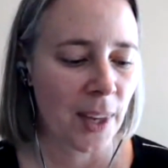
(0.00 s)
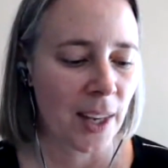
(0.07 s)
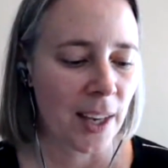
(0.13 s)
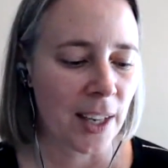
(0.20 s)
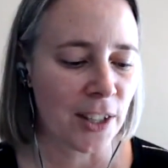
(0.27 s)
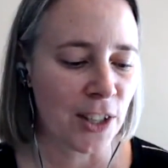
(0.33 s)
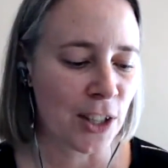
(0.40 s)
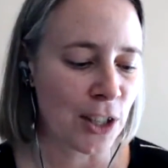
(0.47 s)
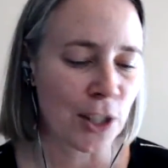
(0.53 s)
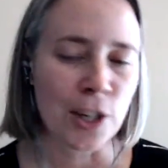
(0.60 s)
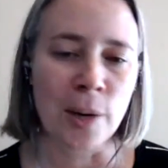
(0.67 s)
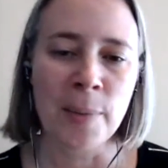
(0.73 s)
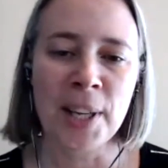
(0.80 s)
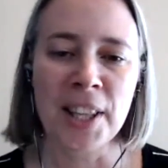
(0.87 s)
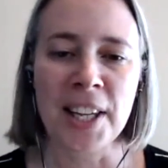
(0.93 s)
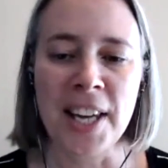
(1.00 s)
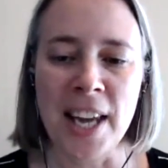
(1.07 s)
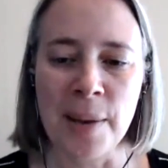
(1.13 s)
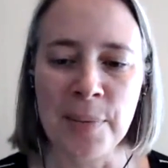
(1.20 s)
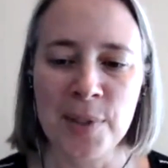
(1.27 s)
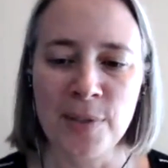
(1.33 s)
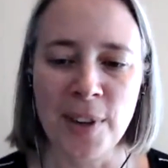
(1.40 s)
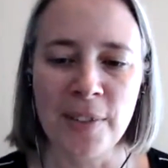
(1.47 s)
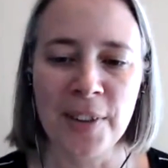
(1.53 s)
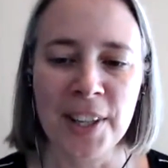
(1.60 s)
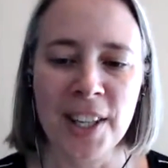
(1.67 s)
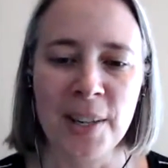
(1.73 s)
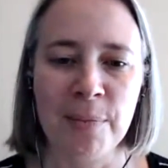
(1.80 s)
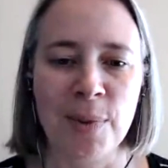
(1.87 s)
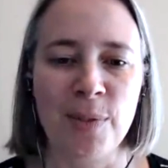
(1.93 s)
Is just determining the names for
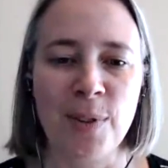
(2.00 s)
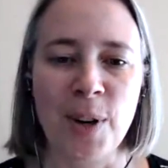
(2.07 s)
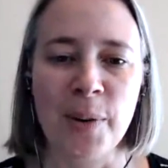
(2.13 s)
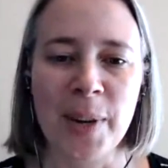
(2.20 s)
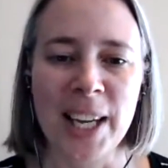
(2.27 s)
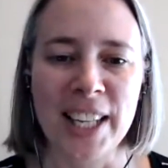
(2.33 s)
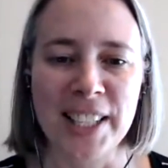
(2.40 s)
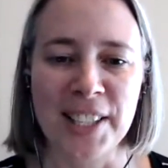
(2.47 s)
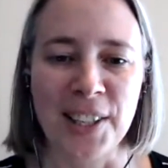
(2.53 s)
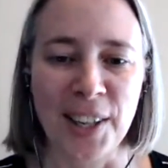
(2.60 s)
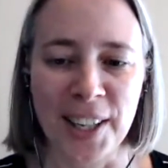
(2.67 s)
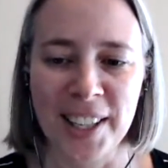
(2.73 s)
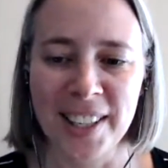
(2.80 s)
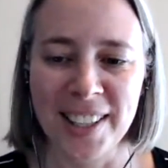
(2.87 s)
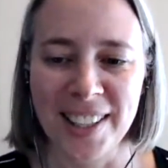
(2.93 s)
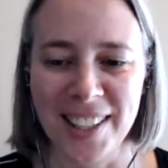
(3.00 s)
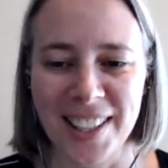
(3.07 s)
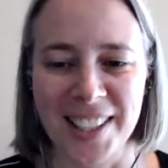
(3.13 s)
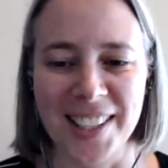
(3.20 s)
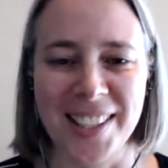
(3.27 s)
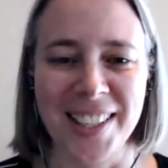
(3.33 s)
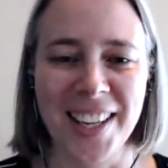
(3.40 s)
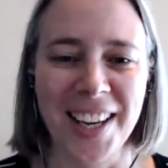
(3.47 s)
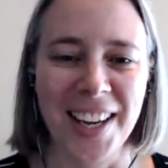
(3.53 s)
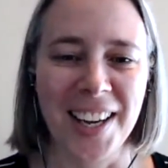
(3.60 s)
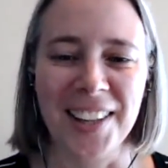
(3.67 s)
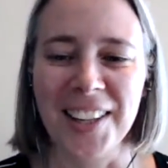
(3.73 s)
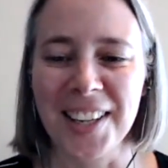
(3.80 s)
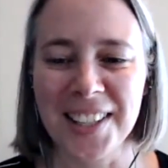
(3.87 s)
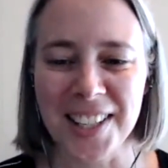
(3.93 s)
everything before we get started. Because
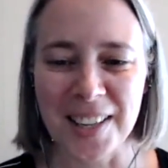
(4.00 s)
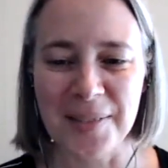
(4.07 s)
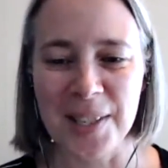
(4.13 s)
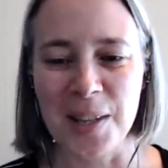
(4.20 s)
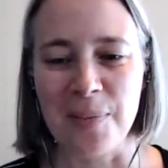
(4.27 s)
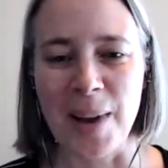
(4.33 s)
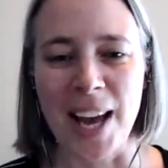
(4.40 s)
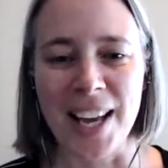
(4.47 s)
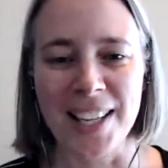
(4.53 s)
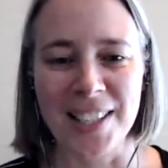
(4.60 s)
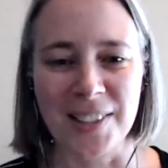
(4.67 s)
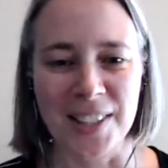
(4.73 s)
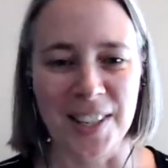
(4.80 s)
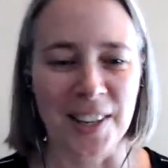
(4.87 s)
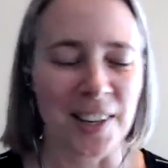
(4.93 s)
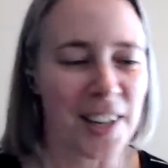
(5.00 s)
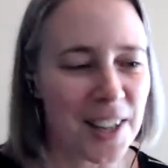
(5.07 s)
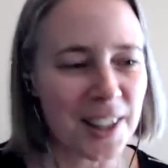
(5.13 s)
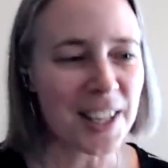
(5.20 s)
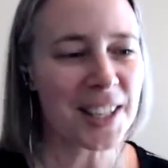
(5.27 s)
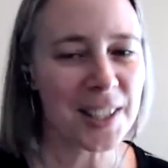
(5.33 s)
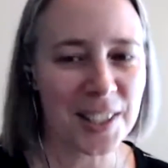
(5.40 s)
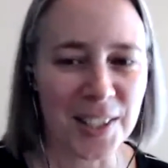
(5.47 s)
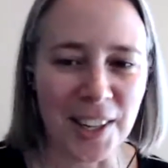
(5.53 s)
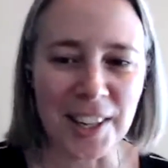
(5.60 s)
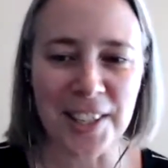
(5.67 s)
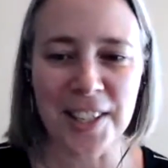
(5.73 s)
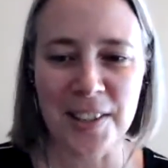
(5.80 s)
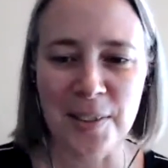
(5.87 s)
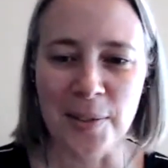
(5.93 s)
a lot of times in the past, things have
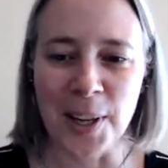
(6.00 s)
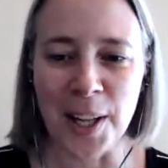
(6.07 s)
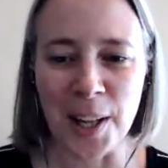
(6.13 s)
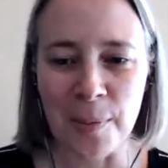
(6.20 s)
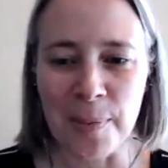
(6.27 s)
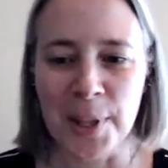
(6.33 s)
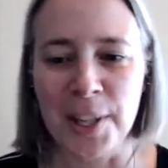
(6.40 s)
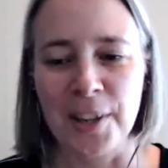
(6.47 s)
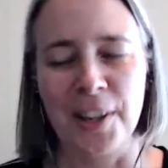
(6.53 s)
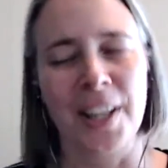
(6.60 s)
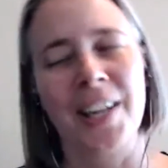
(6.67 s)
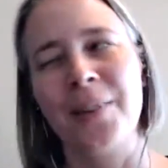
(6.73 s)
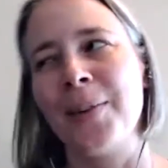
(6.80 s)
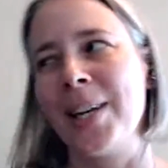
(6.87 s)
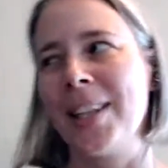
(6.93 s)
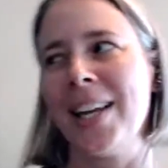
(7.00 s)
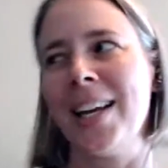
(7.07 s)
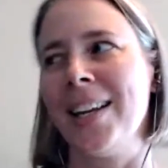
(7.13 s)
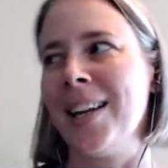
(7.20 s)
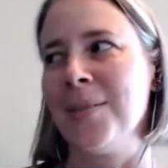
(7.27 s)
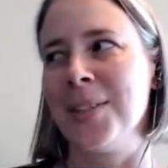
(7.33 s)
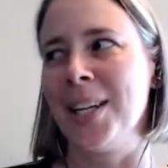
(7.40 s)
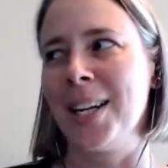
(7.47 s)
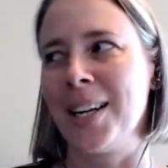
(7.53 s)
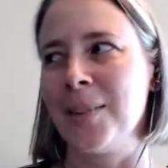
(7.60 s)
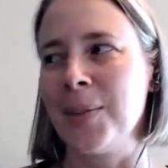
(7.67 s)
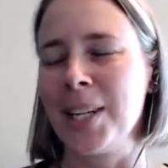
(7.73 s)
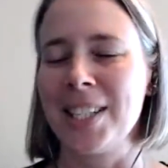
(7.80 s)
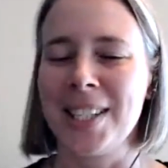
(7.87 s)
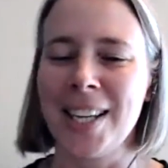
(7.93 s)
started to develop and then you're like, wait, that name's not going to
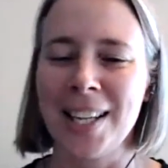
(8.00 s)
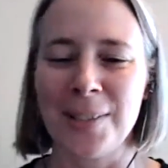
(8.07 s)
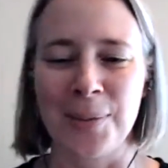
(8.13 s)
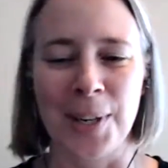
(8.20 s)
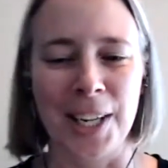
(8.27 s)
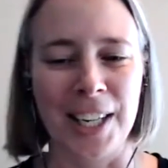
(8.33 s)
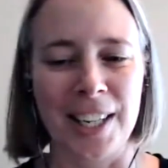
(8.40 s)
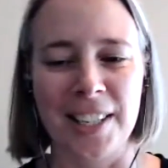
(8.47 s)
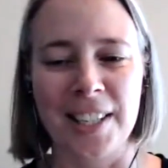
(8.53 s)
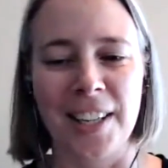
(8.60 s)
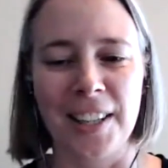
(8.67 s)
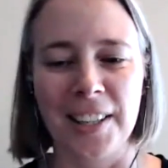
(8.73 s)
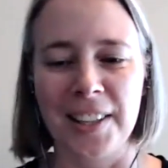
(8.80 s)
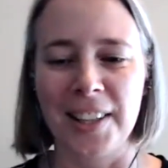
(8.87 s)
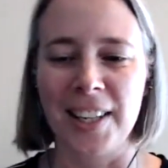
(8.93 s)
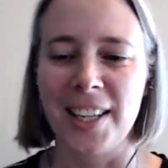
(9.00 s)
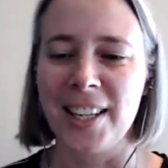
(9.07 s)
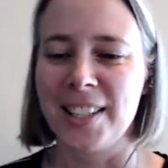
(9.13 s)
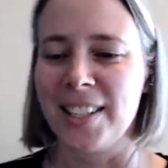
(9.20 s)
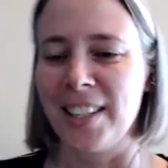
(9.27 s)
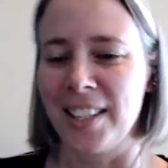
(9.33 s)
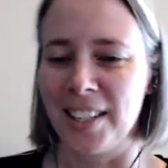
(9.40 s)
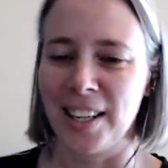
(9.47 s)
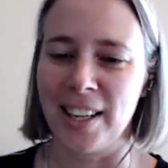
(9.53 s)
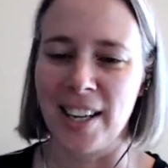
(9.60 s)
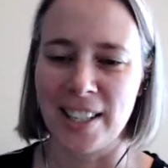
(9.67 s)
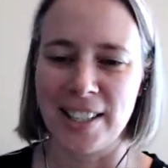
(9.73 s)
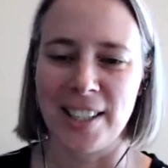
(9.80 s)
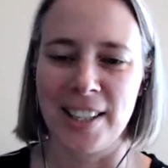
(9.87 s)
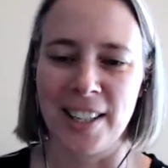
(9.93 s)
make sense. We're going to need to call it this and it
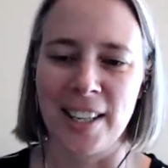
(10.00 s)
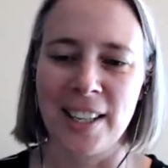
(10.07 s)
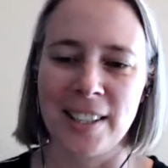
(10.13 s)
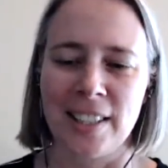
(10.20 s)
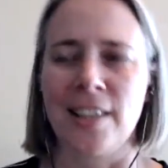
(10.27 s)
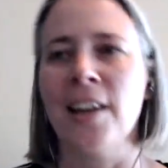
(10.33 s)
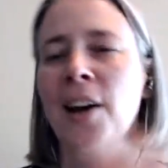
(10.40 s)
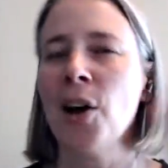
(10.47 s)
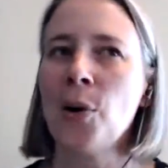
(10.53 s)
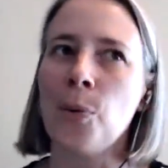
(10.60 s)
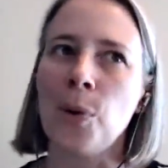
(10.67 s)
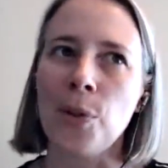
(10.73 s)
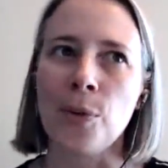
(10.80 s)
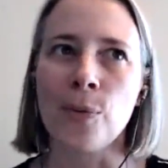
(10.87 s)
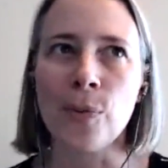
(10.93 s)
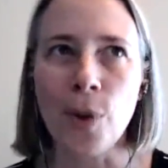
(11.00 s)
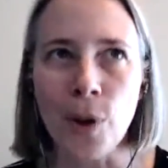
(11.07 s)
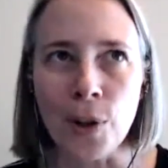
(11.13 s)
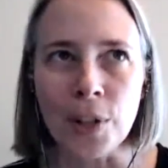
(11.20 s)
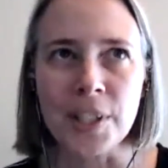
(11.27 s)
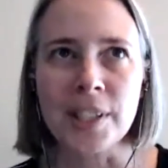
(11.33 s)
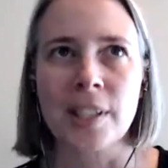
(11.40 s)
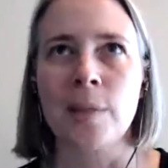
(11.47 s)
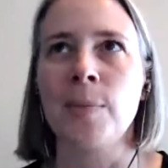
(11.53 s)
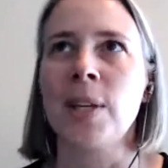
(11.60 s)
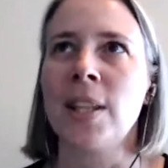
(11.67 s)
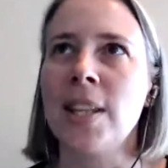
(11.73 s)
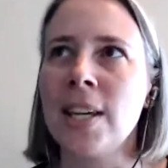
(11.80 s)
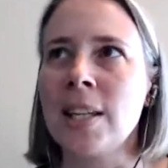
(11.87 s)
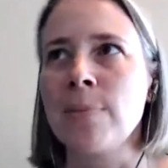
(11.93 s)
connects to this. And well, the role is going to be
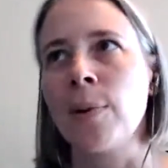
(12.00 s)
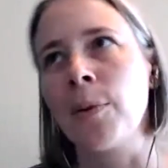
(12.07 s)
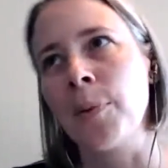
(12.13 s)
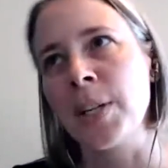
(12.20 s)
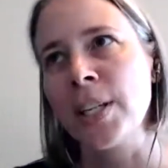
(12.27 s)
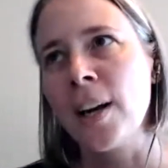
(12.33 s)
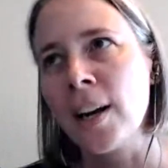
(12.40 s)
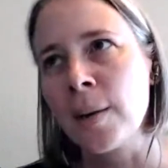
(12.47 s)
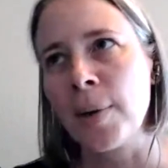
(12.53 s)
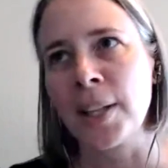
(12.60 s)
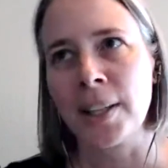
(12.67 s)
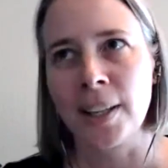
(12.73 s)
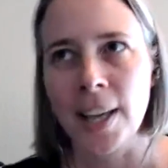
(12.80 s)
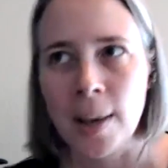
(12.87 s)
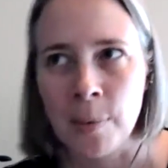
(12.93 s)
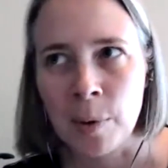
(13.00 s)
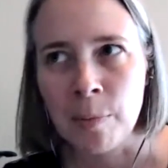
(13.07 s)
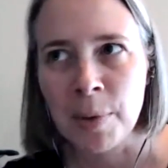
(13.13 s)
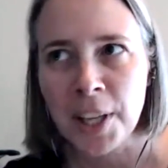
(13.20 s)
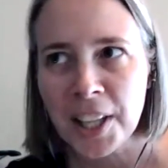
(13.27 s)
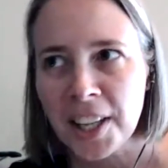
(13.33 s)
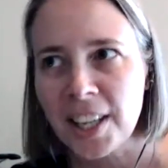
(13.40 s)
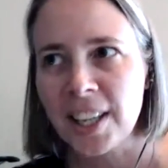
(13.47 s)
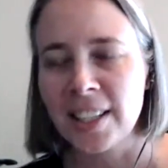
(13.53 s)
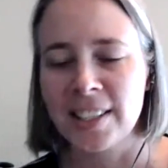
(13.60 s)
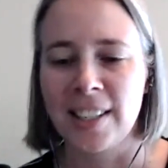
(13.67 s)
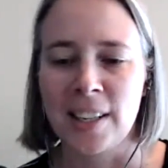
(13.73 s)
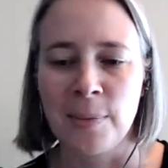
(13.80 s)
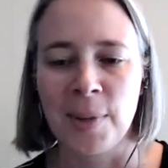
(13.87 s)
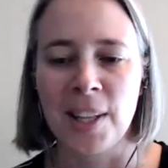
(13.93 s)
this, but when we talk about the capability, it's
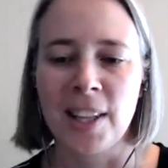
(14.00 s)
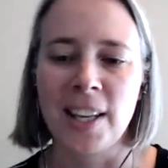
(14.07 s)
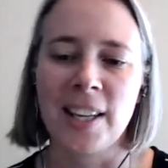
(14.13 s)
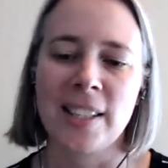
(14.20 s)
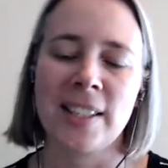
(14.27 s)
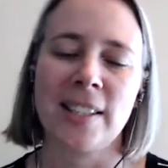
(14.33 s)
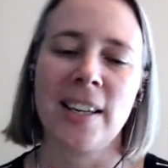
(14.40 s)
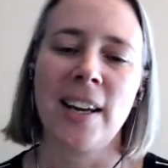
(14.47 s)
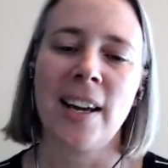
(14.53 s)
going to be this.